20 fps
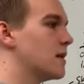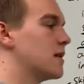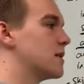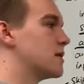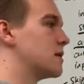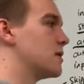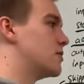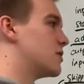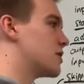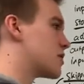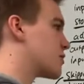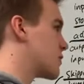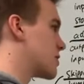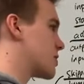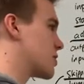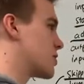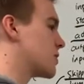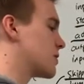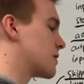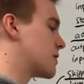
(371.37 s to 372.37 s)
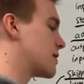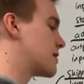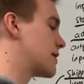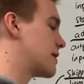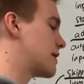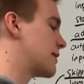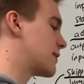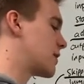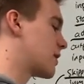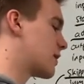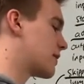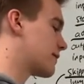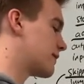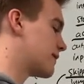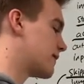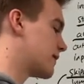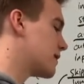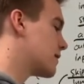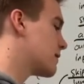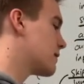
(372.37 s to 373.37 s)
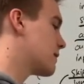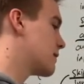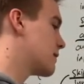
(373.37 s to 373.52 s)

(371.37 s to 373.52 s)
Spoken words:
So you just return the same config